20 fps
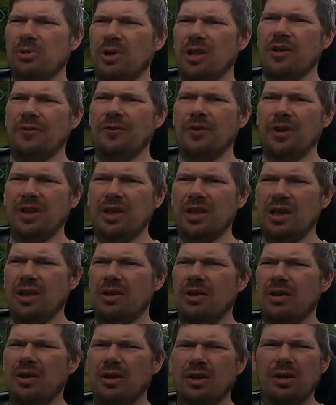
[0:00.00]
when I fit the
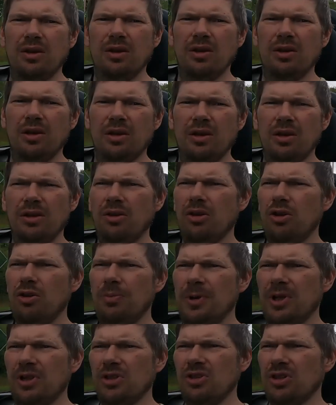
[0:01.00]

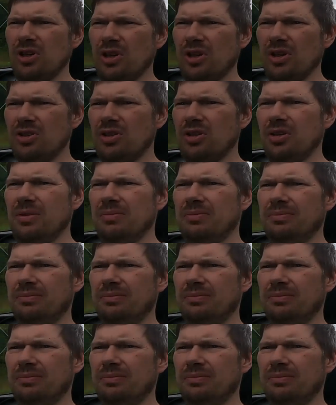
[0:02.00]
hoop inserts.